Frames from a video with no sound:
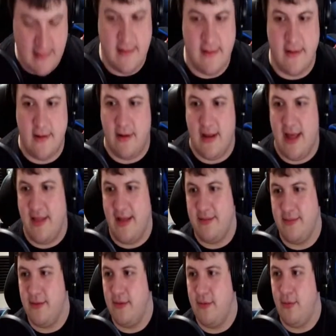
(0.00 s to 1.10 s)
Oh yeah, that
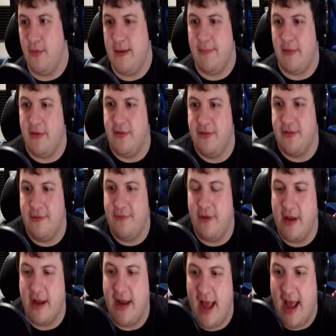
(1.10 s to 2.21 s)
queen person's a
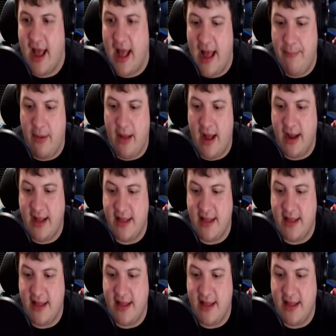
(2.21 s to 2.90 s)
fucking AI bot.